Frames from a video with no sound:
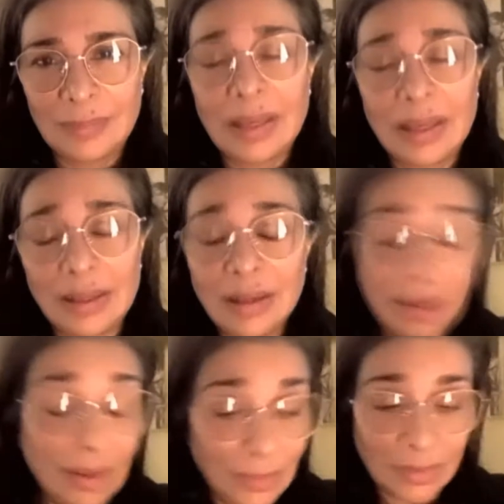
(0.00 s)
And I
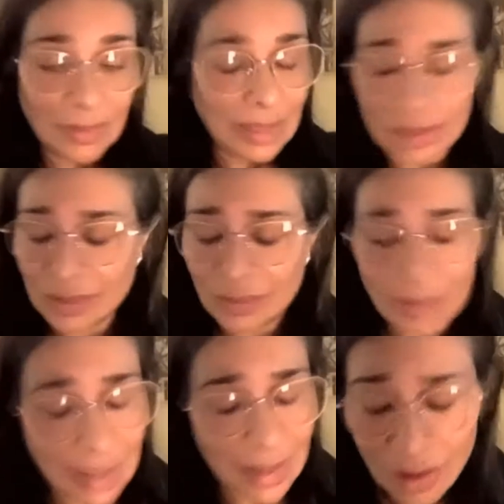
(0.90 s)
know it's a
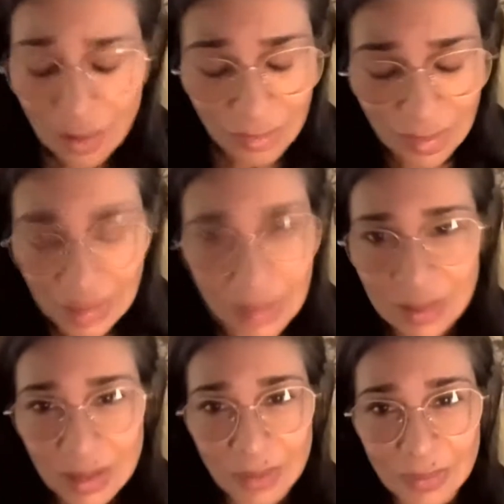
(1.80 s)
really hard thing to
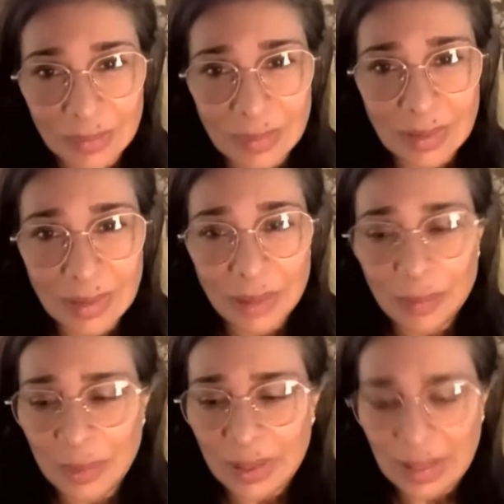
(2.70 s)
do,
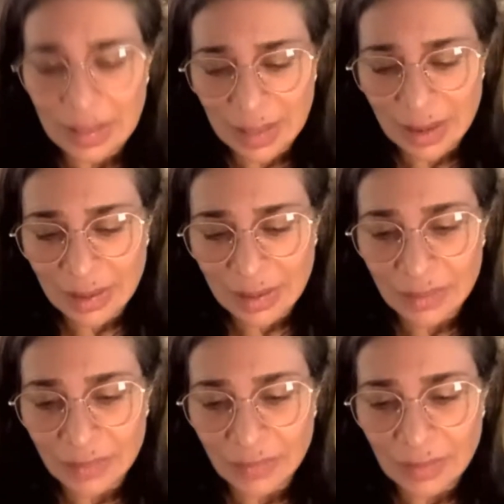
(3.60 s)
but it kind
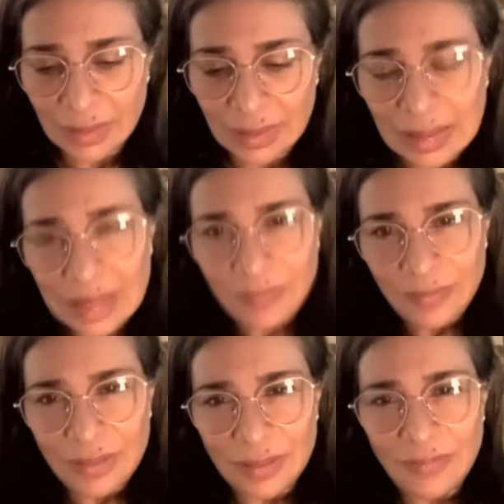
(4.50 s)
of
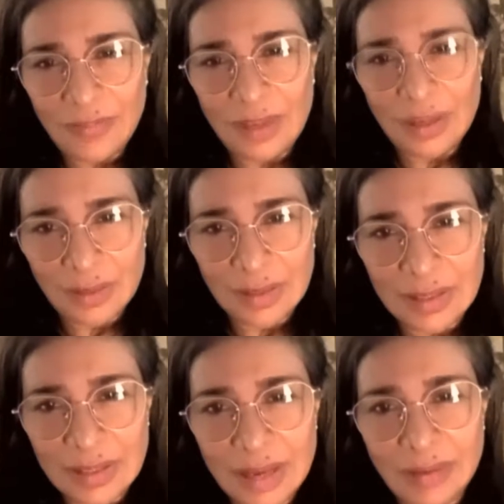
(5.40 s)
lifted the fear and the
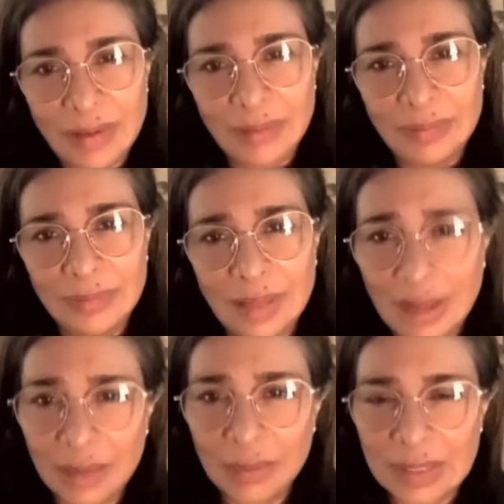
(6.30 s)
terror that
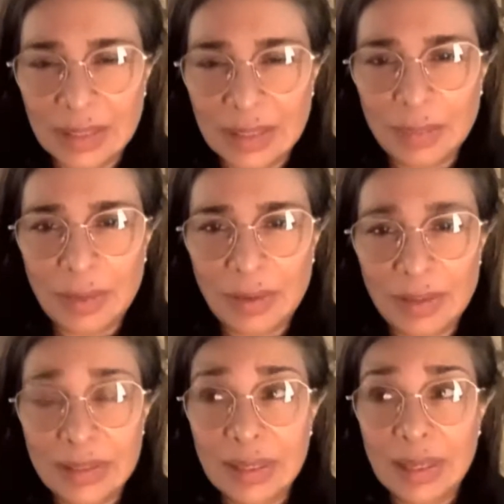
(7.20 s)
I was
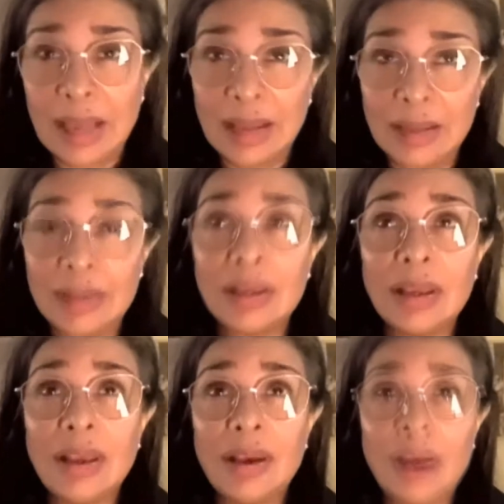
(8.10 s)
experiencing, and
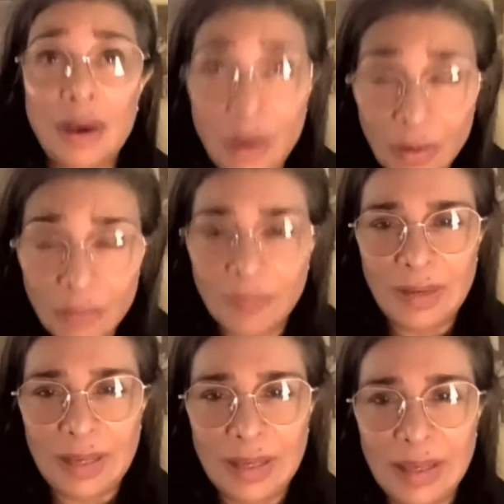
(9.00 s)

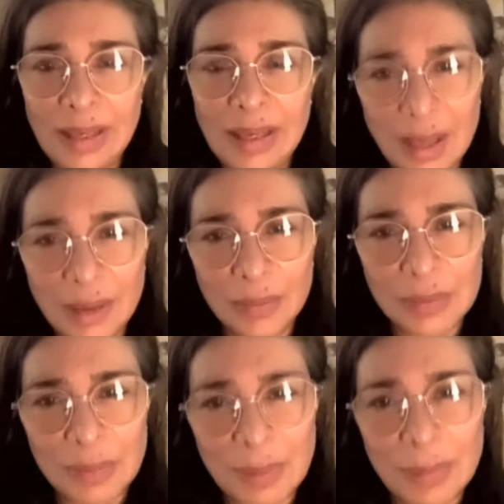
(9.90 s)
hopefully it helped
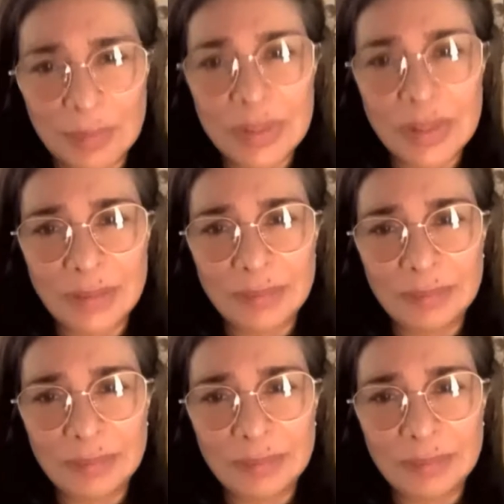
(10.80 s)
my mum too.